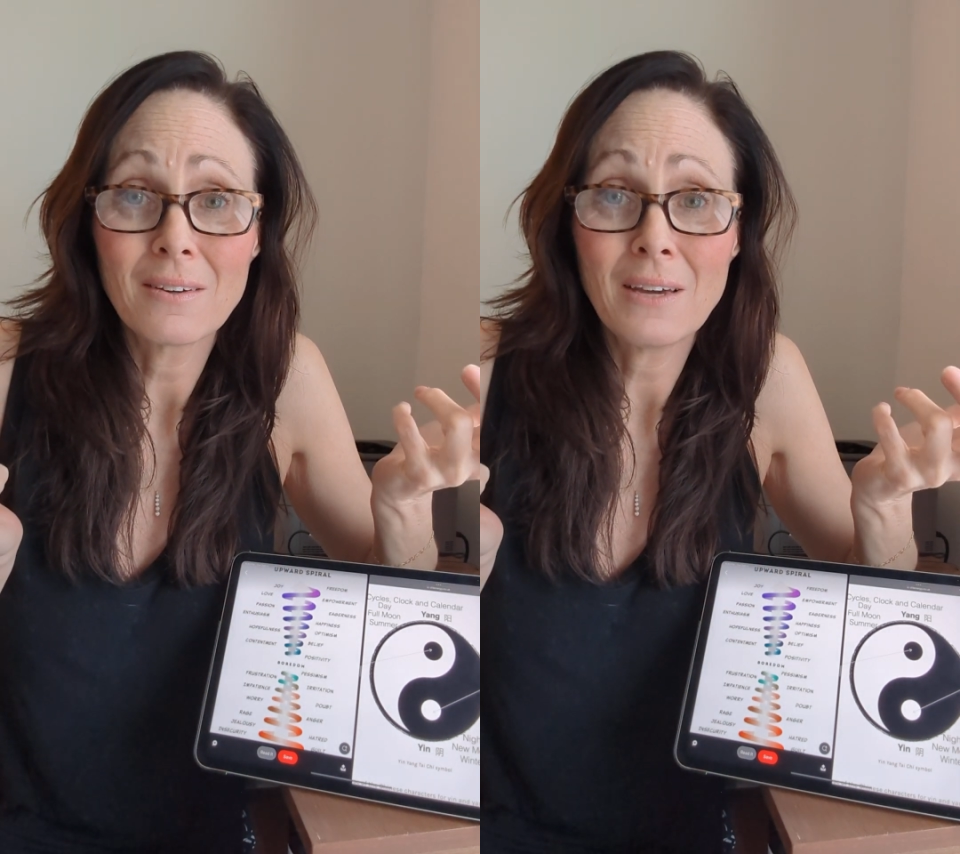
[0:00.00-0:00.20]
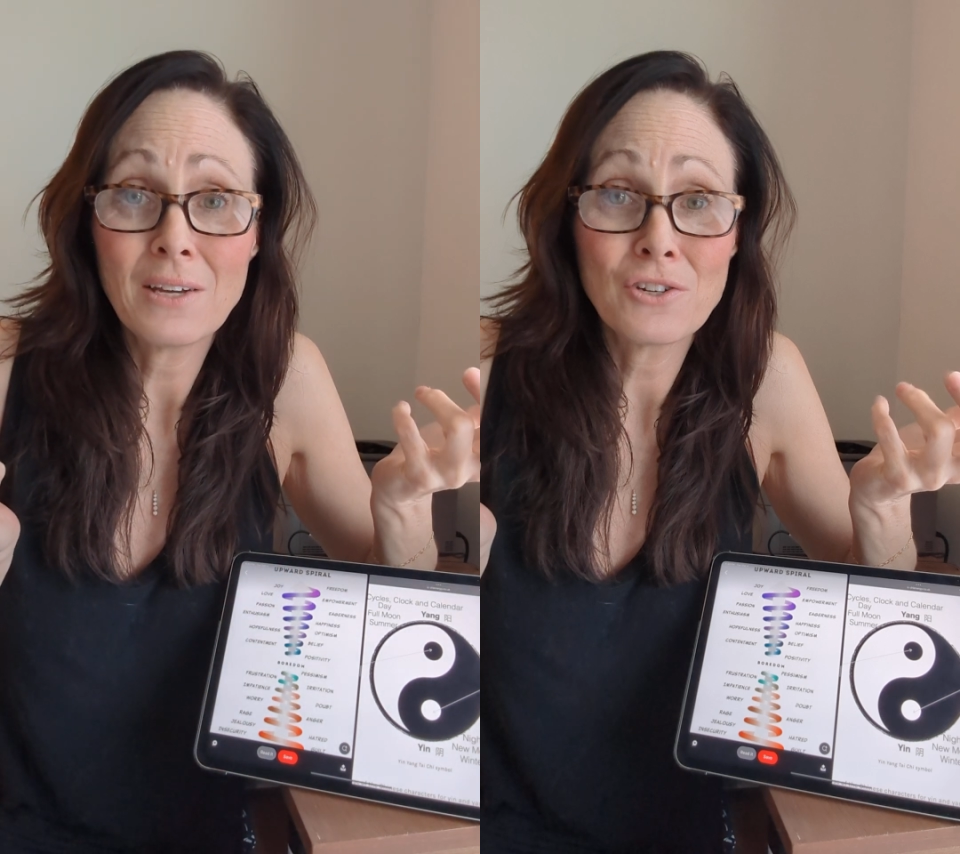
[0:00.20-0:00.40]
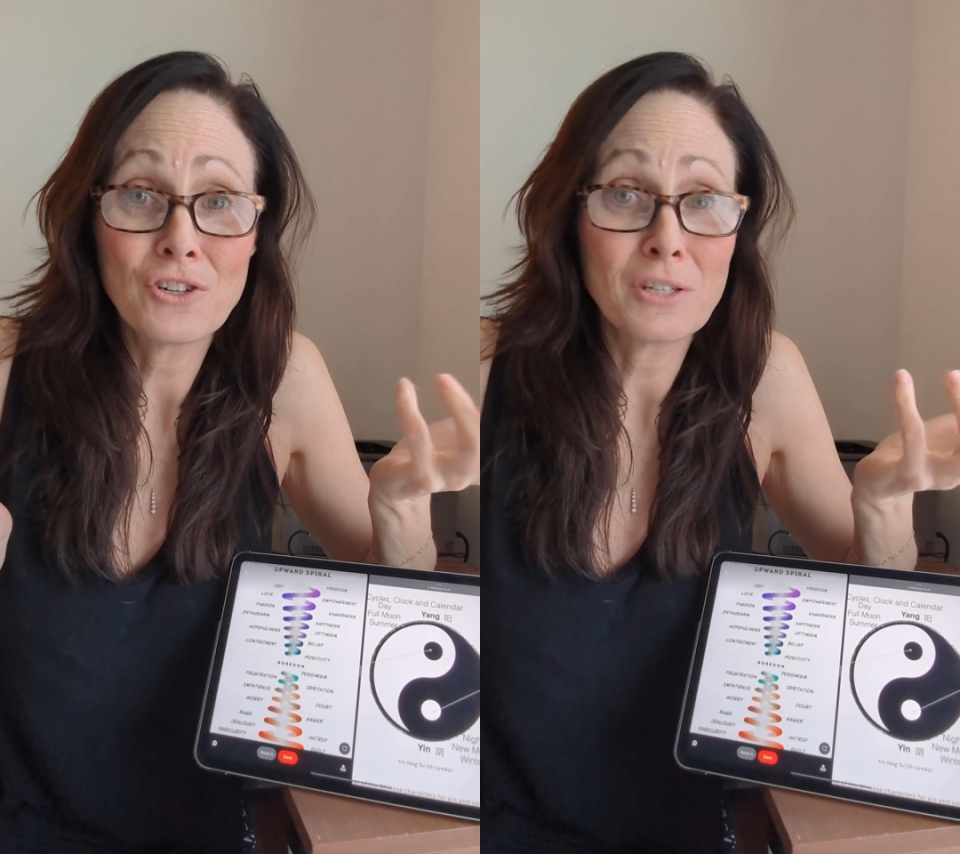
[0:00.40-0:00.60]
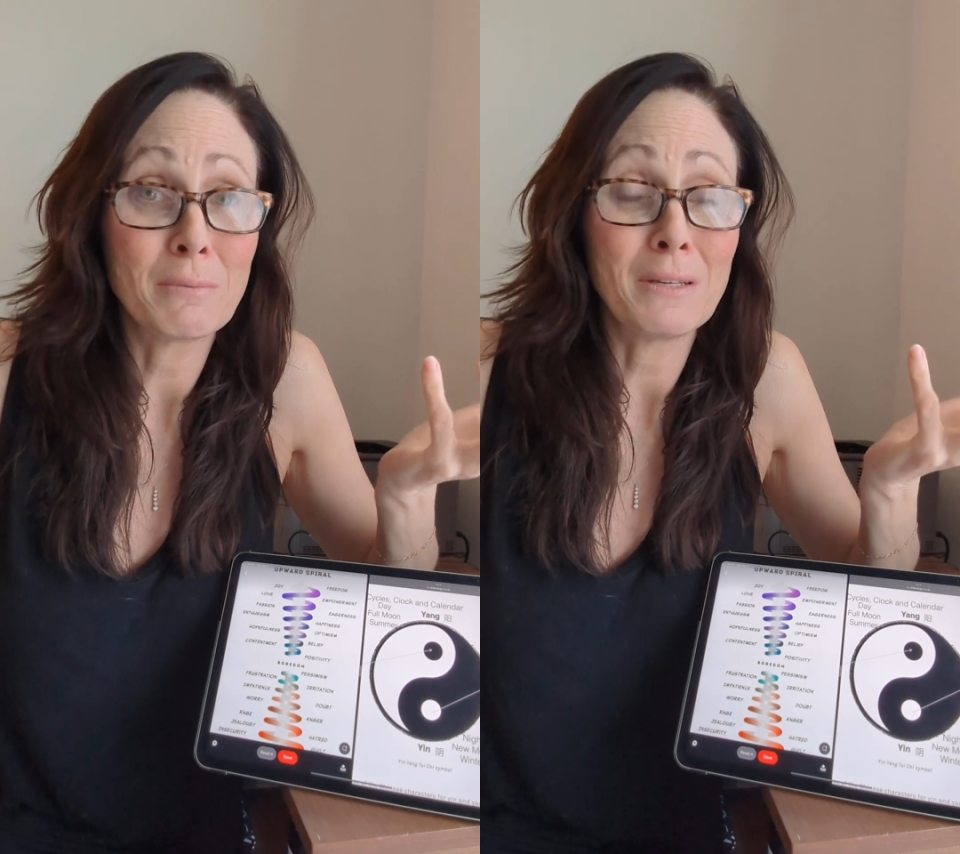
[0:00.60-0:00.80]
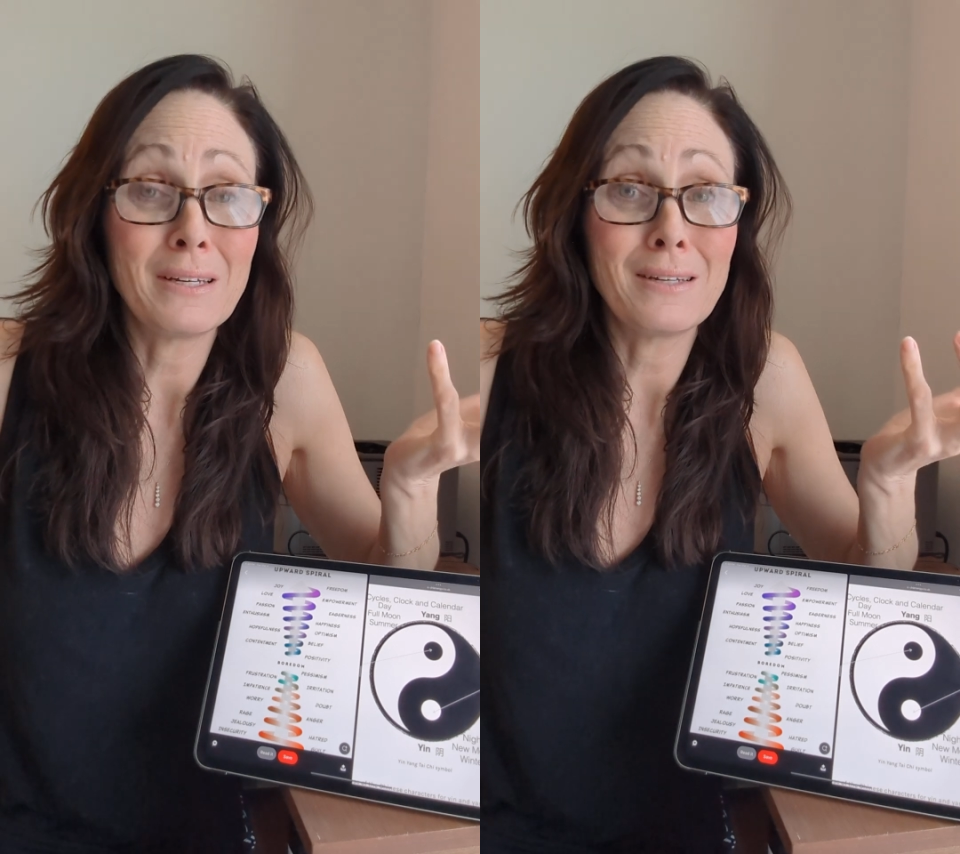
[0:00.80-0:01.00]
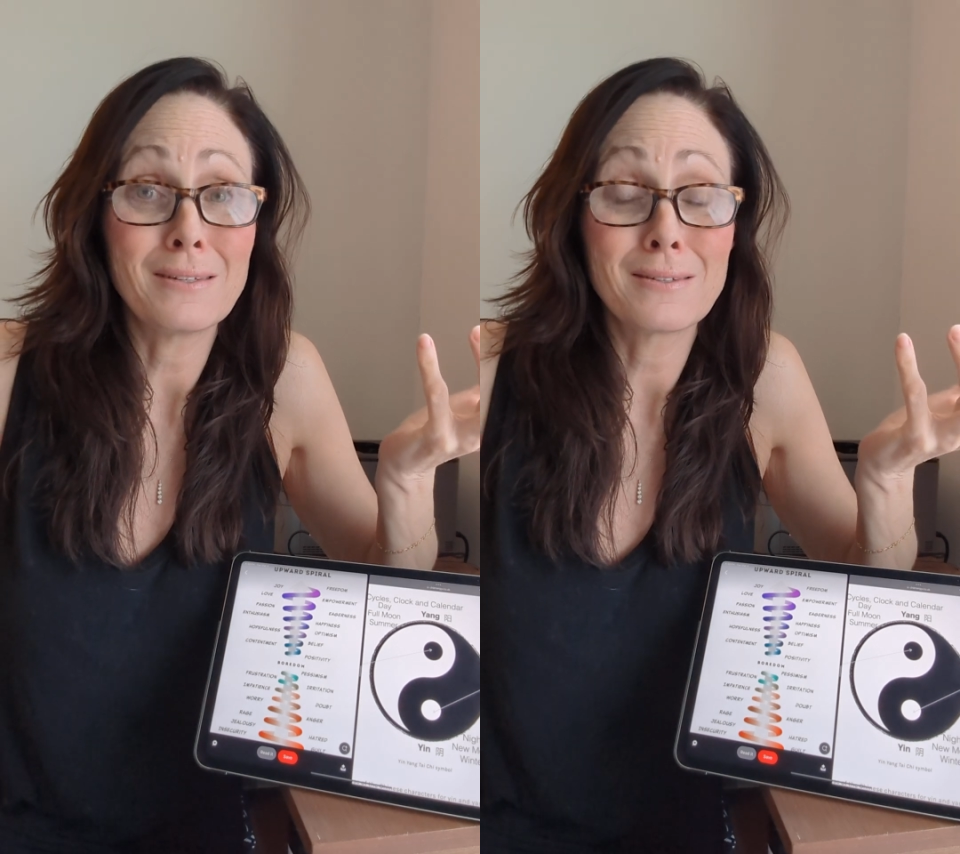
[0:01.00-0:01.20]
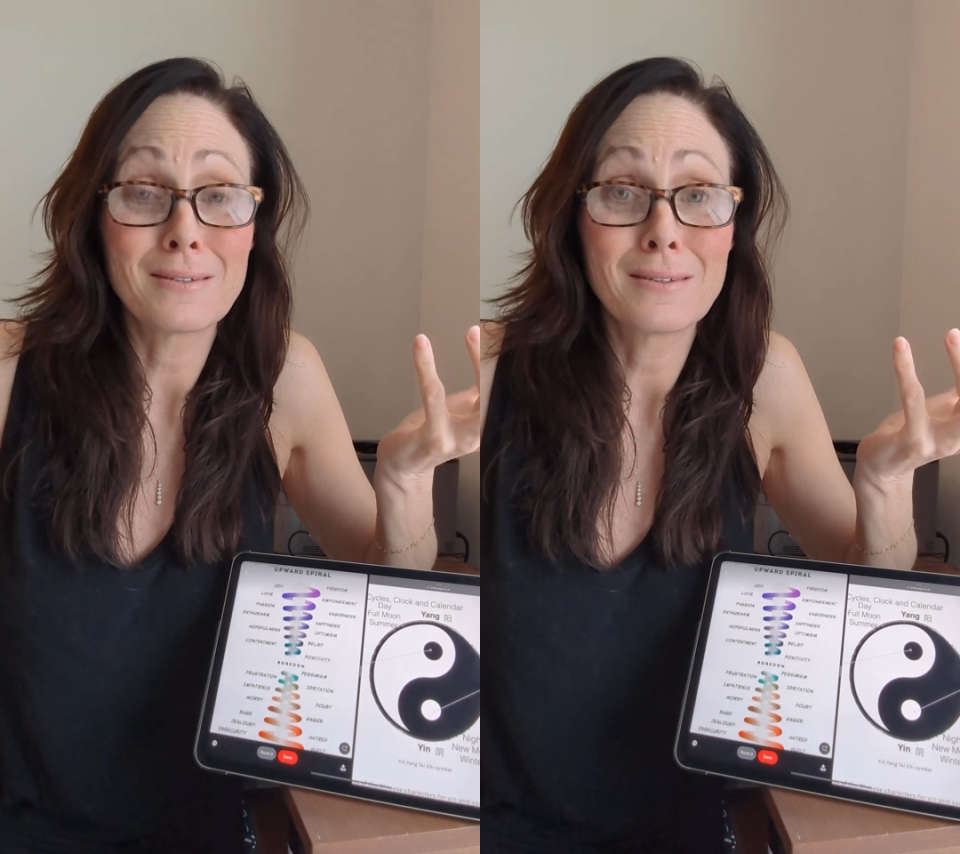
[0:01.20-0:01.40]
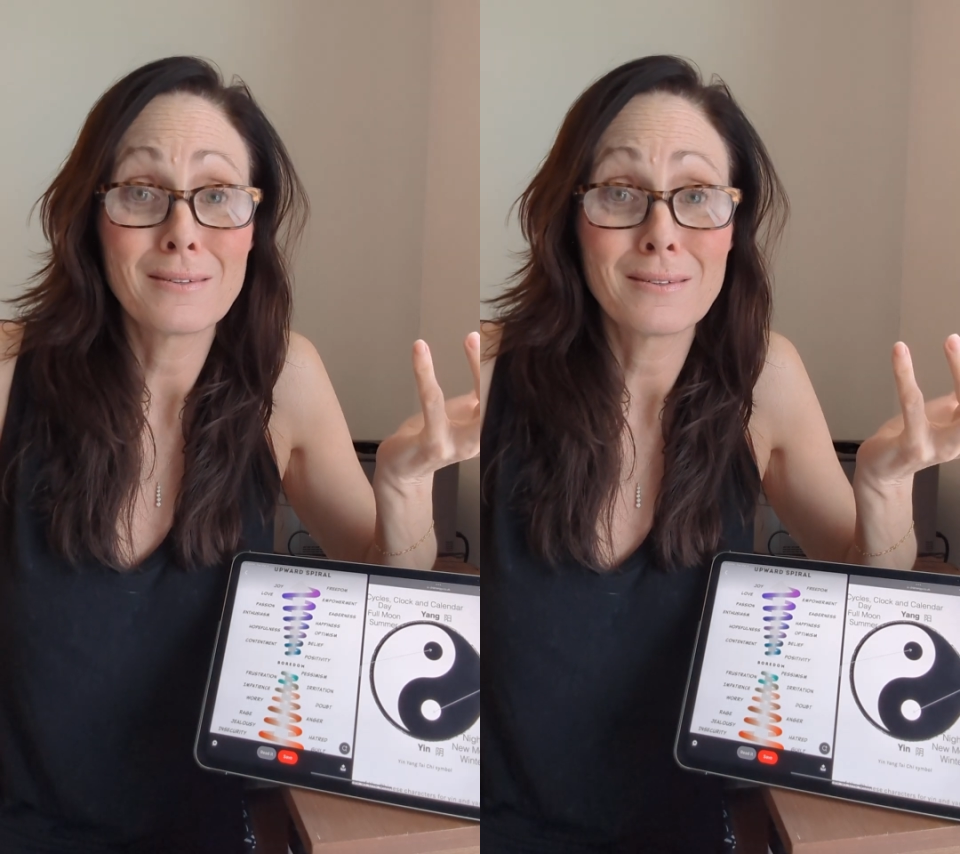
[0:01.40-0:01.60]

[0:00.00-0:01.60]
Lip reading: It's just bliss.